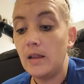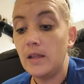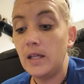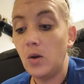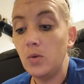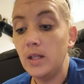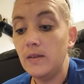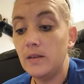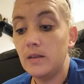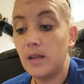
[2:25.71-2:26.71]
The
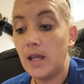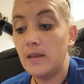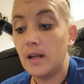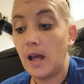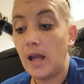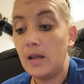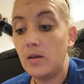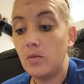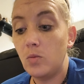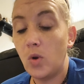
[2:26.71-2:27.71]
only thing that
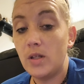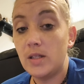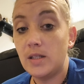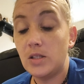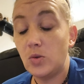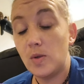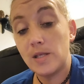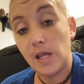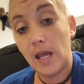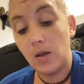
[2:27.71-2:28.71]
I wanted to
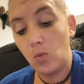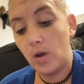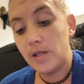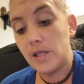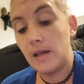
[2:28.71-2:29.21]
say was